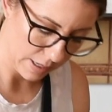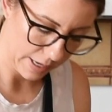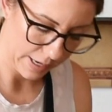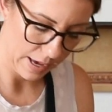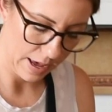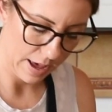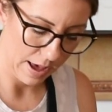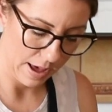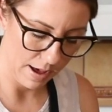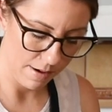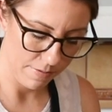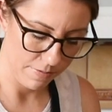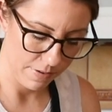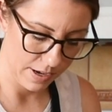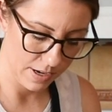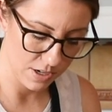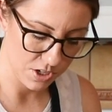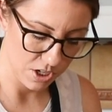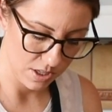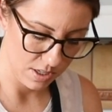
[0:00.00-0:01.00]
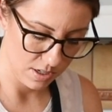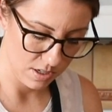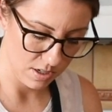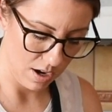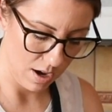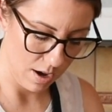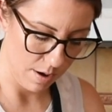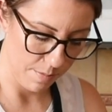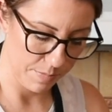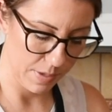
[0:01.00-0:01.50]
like a ½ inch at the
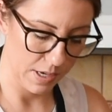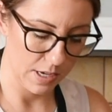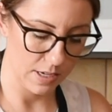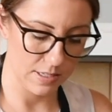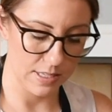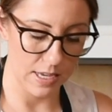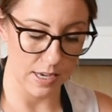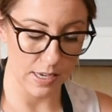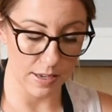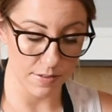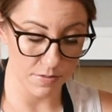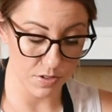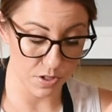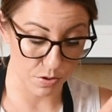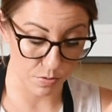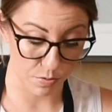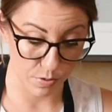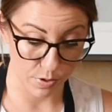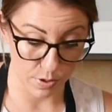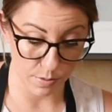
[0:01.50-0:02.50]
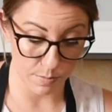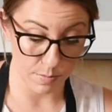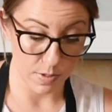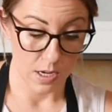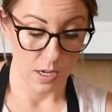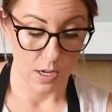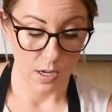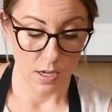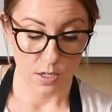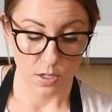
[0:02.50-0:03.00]
top, because that gives you room
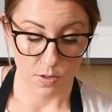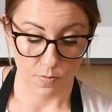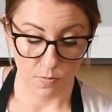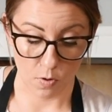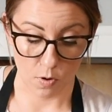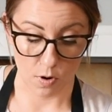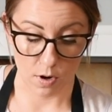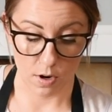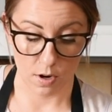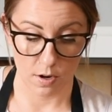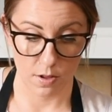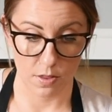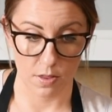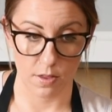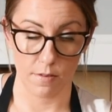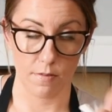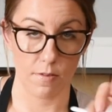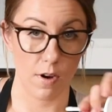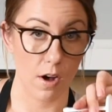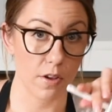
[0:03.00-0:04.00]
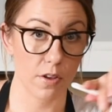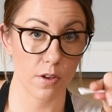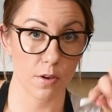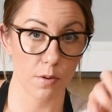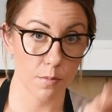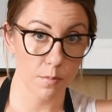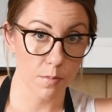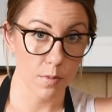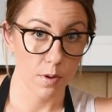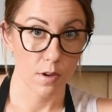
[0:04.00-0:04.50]
for the
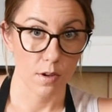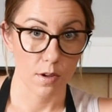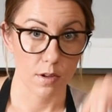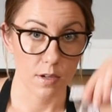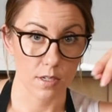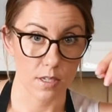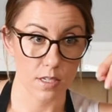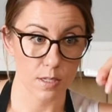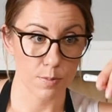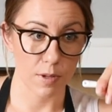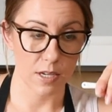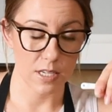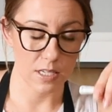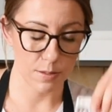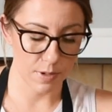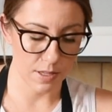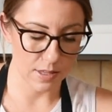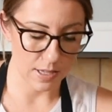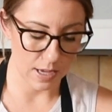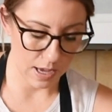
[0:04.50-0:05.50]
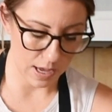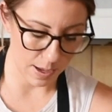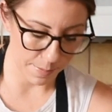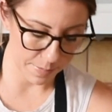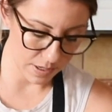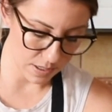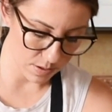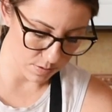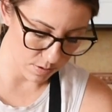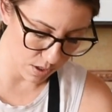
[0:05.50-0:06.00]
volume displacement that
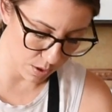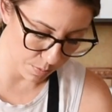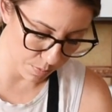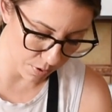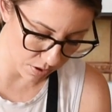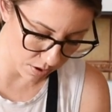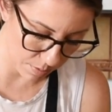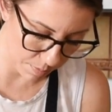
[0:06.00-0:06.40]
happens when you put